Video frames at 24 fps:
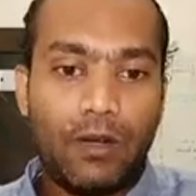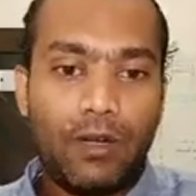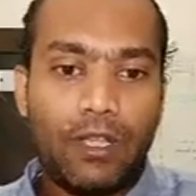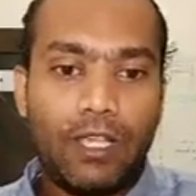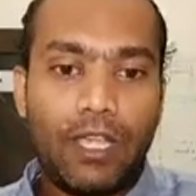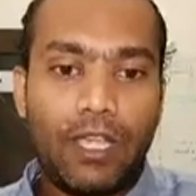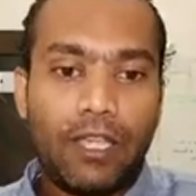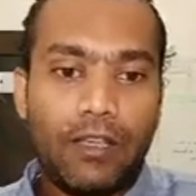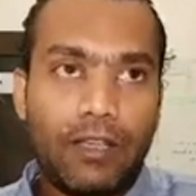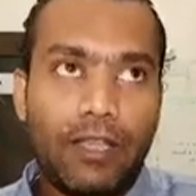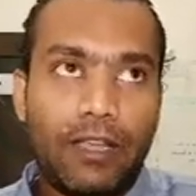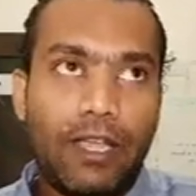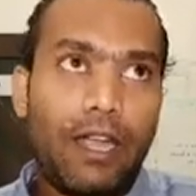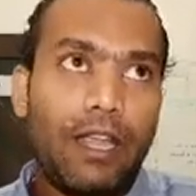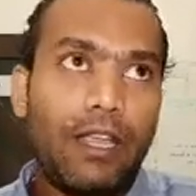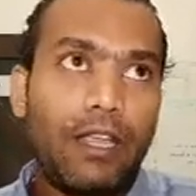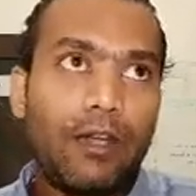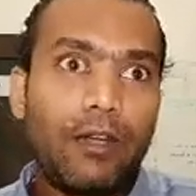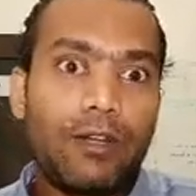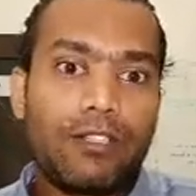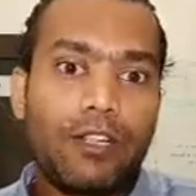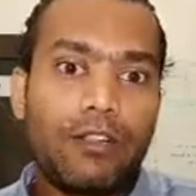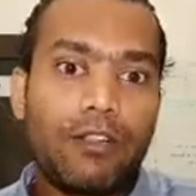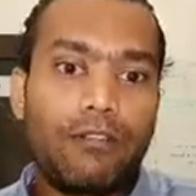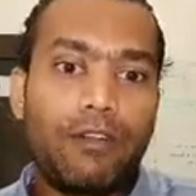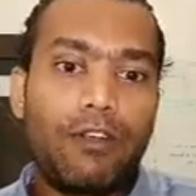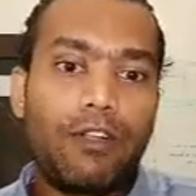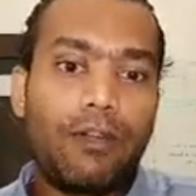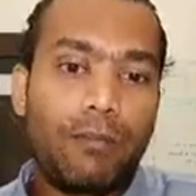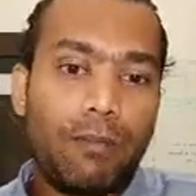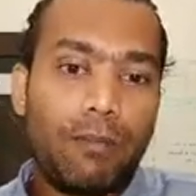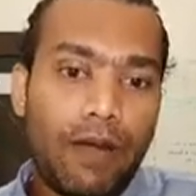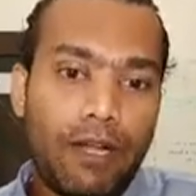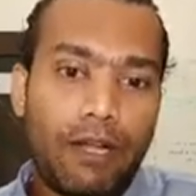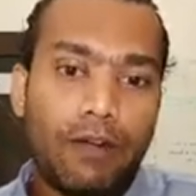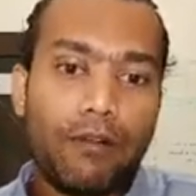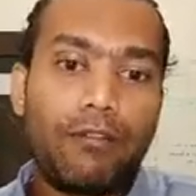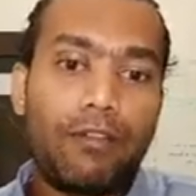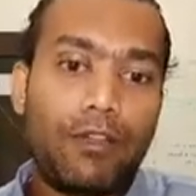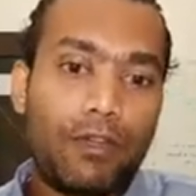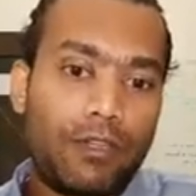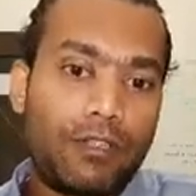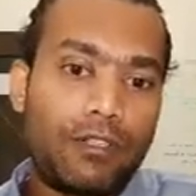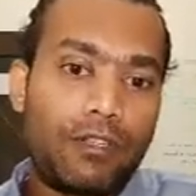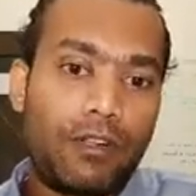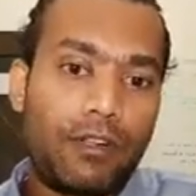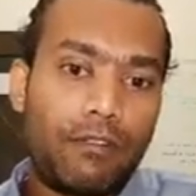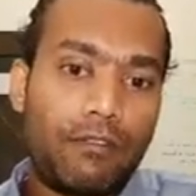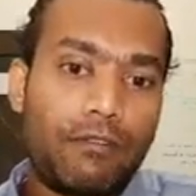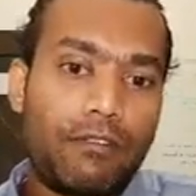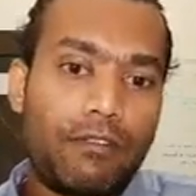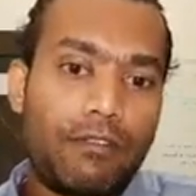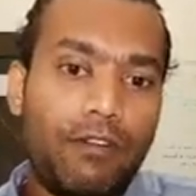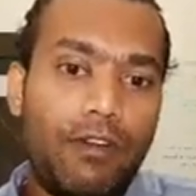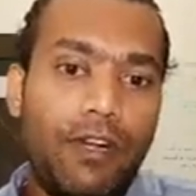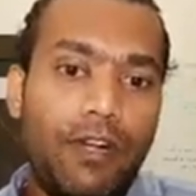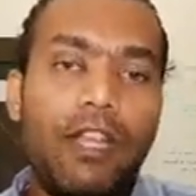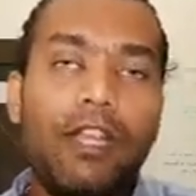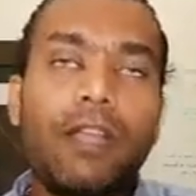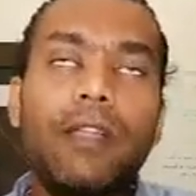getting yourself into a better of yourself, right?